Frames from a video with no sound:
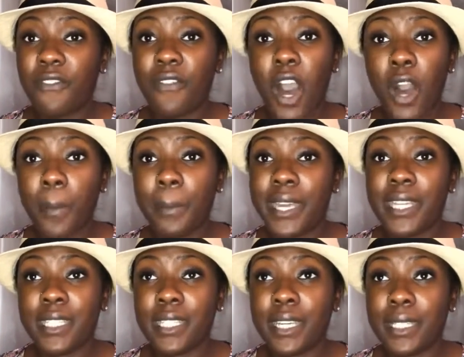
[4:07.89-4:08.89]
fall
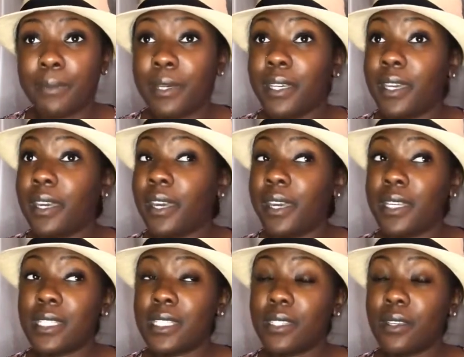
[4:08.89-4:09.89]
pieces,
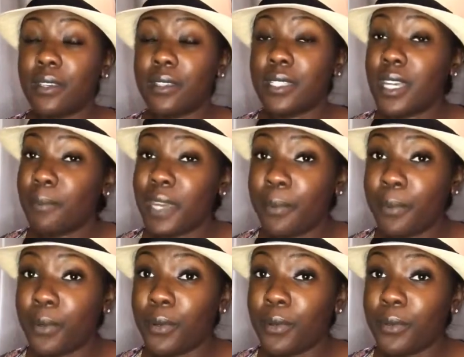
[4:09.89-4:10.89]
because some
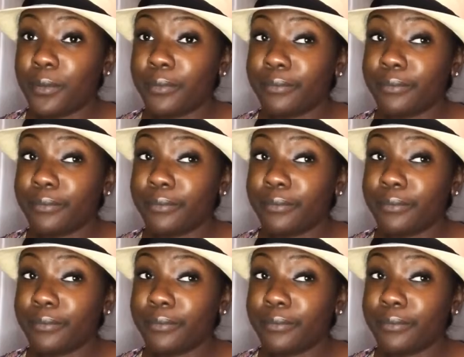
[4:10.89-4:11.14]
people